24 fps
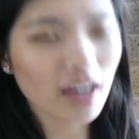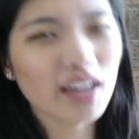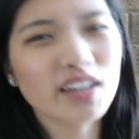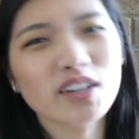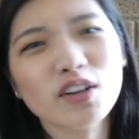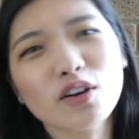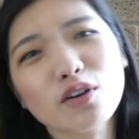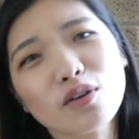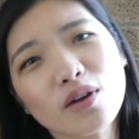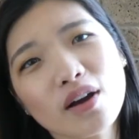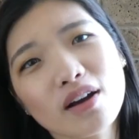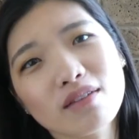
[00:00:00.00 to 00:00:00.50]
I
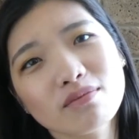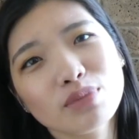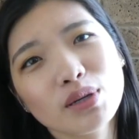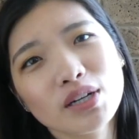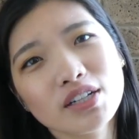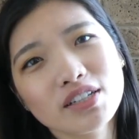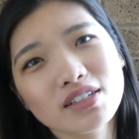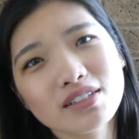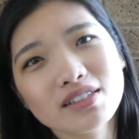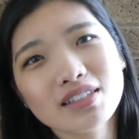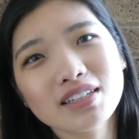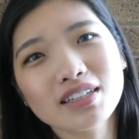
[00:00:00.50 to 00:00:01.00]
know, I'm
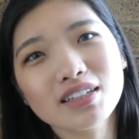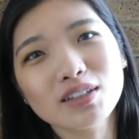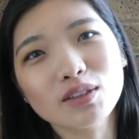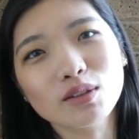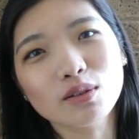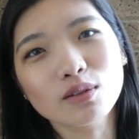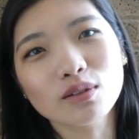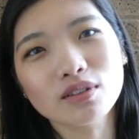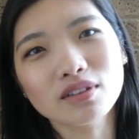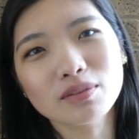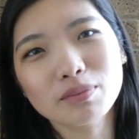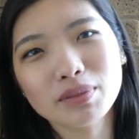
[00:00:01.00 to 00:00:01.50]
purchasing a
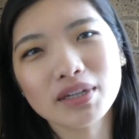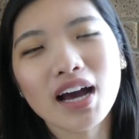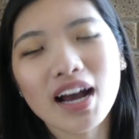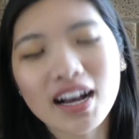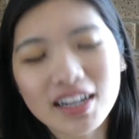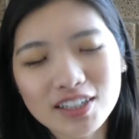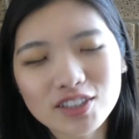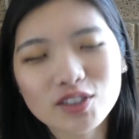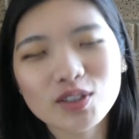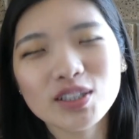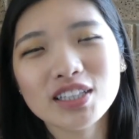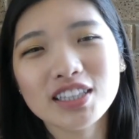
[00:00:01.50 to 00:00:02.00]
lot, but
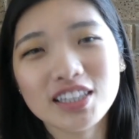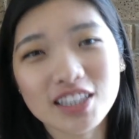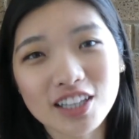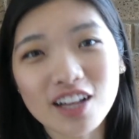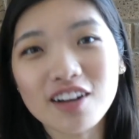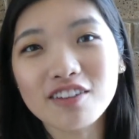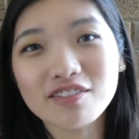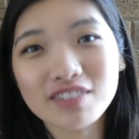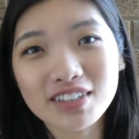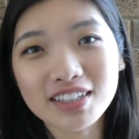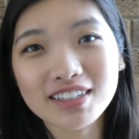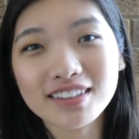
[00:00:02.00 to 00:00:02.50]
I'm actually
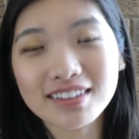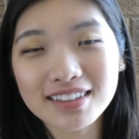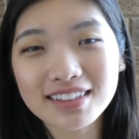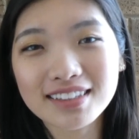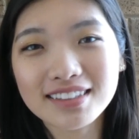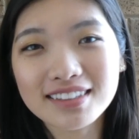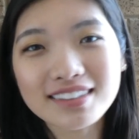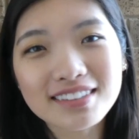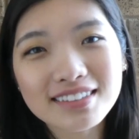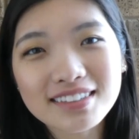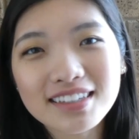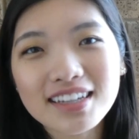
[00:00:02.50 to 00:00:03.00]
loving
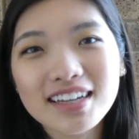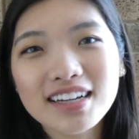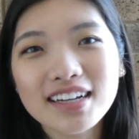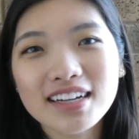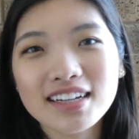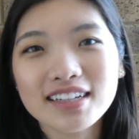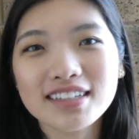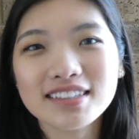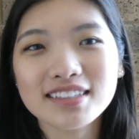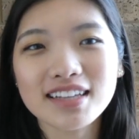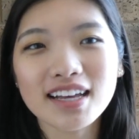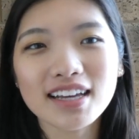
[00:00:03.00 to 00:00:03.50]
this
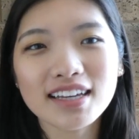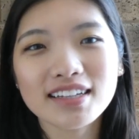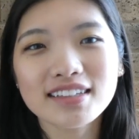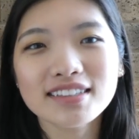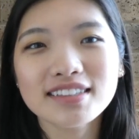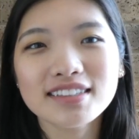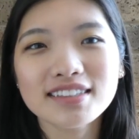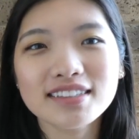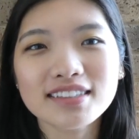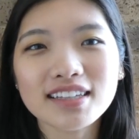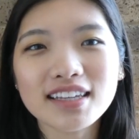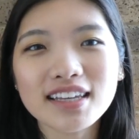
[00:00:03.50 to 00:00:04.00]
because I can
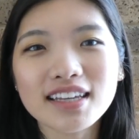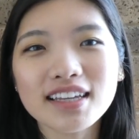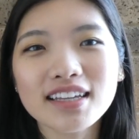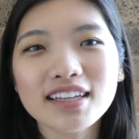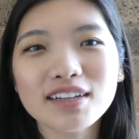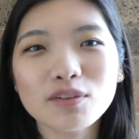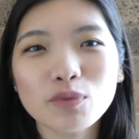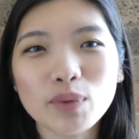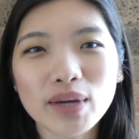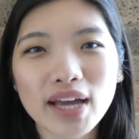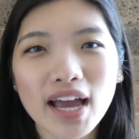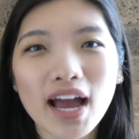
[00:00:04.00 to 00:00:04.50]

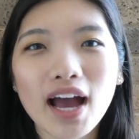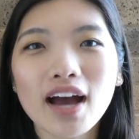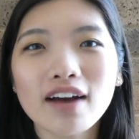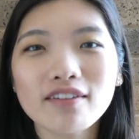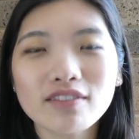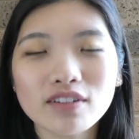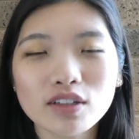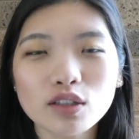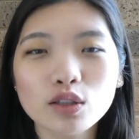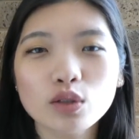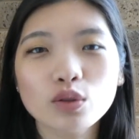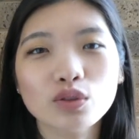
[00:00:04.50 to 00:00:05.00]
see we
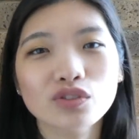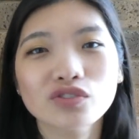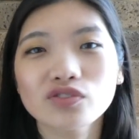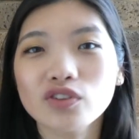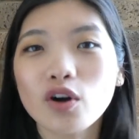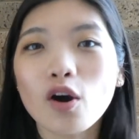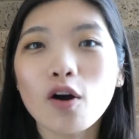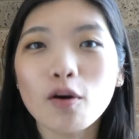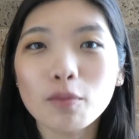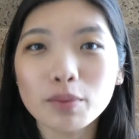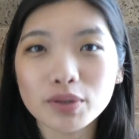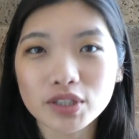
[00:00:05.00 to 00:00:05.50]
have a lot of
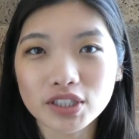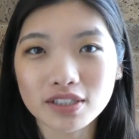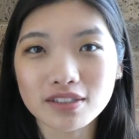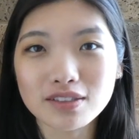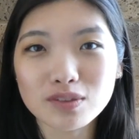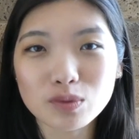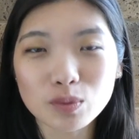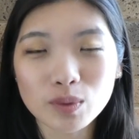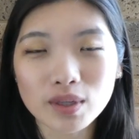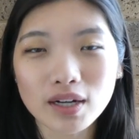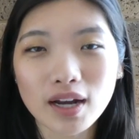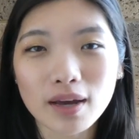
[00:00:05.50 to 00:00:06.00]

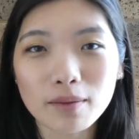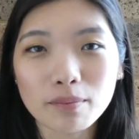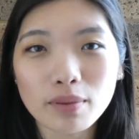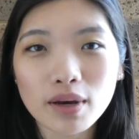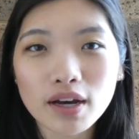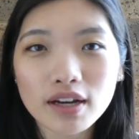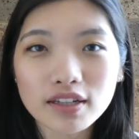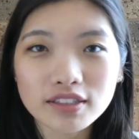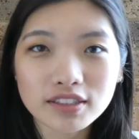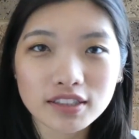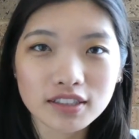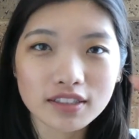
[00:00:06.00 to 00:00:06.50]
options when I
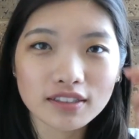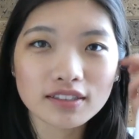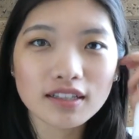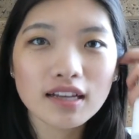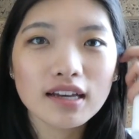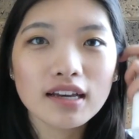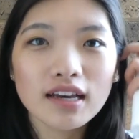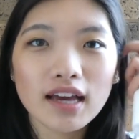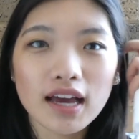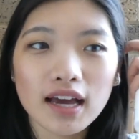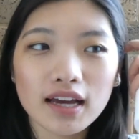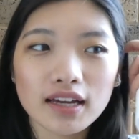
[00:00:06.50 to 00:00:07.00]
purchase,
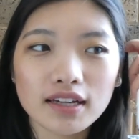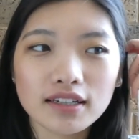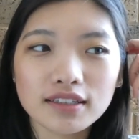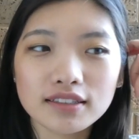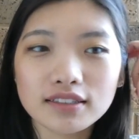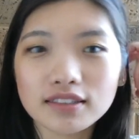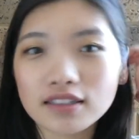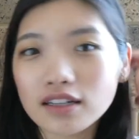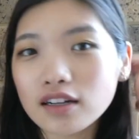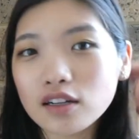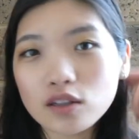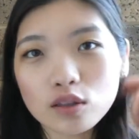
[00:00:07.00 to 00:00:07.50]

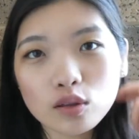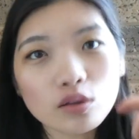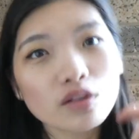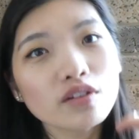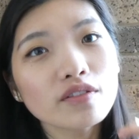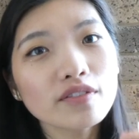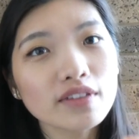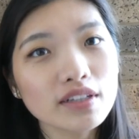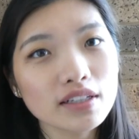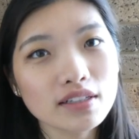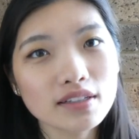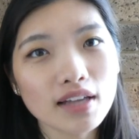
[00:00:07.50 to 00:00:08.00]
and a lot
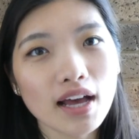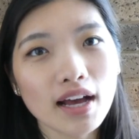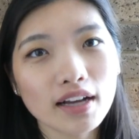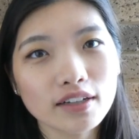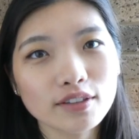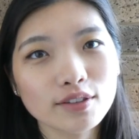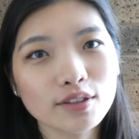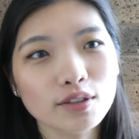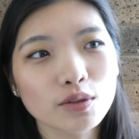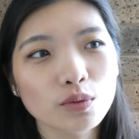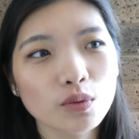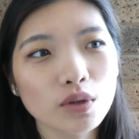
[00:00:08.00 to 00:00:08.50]
of these
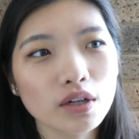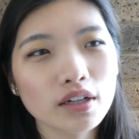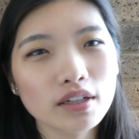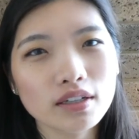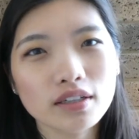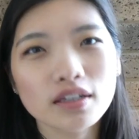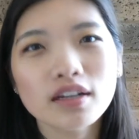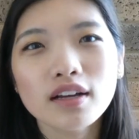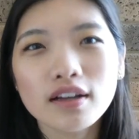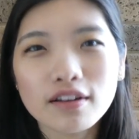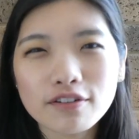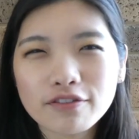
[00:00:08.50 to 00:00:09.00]
actually
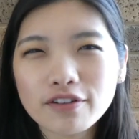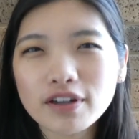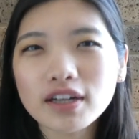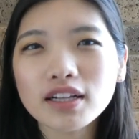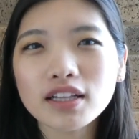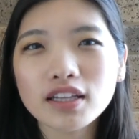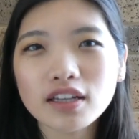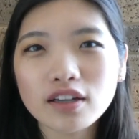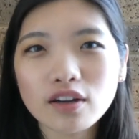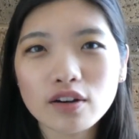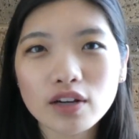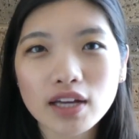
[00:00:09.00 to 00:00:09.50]
work
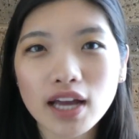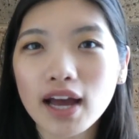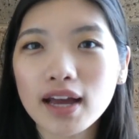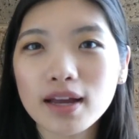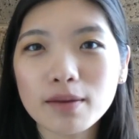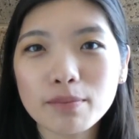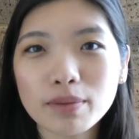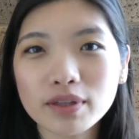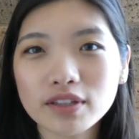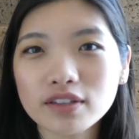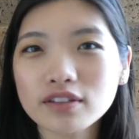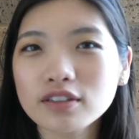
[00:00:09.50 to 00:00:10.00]
fairly
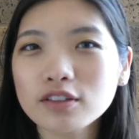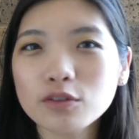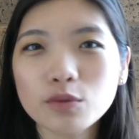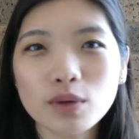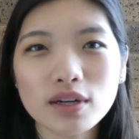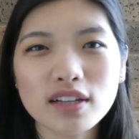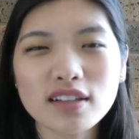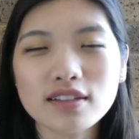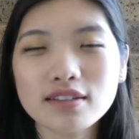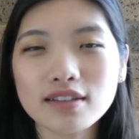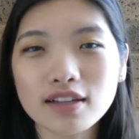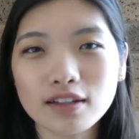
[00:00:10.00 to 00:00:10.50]
okay, but there are
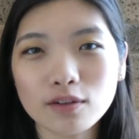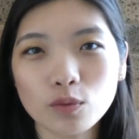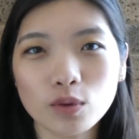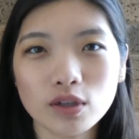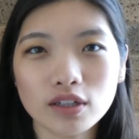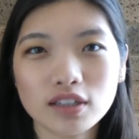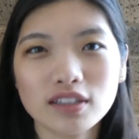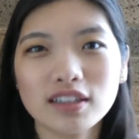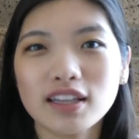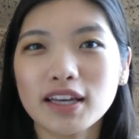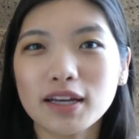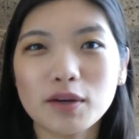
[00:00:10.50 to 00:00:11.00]
ones that
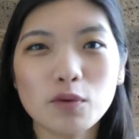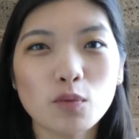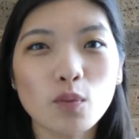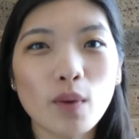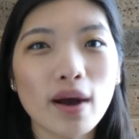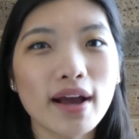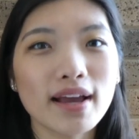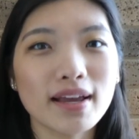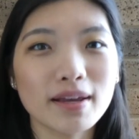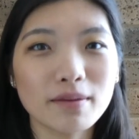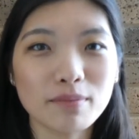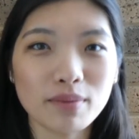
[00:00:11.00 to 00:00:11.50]
work like
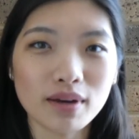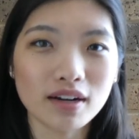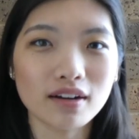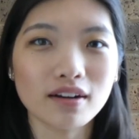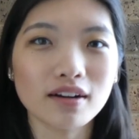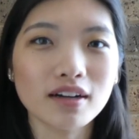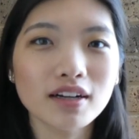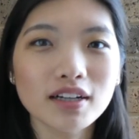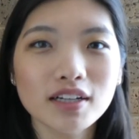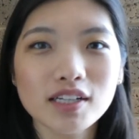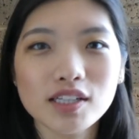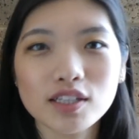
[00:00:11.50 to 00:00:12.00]
way
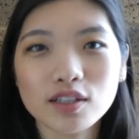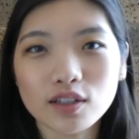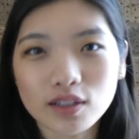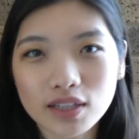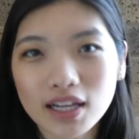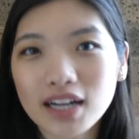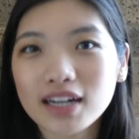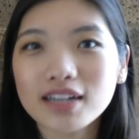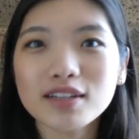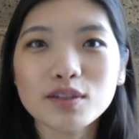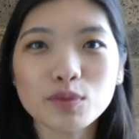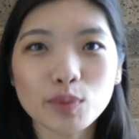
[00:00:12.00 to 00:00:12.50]
better. So
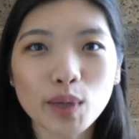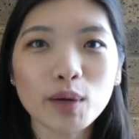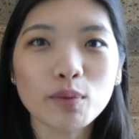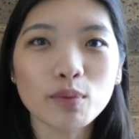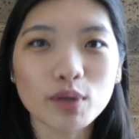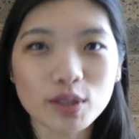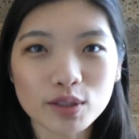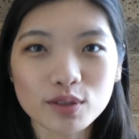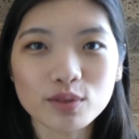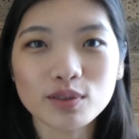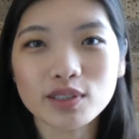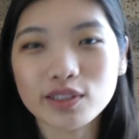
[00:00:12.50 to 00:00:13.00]
that is why
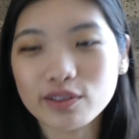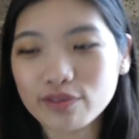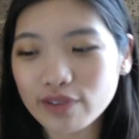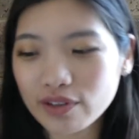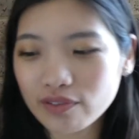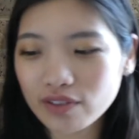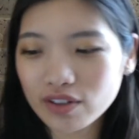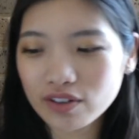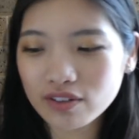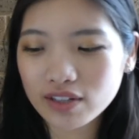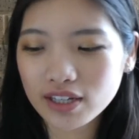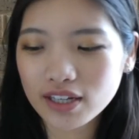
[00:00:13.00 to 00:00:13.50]
we're doing the
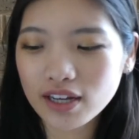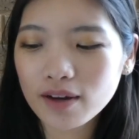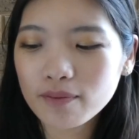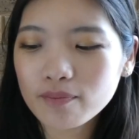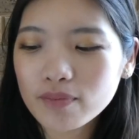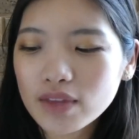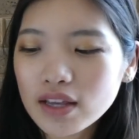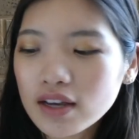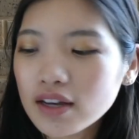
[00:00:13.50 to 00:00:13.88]
review here.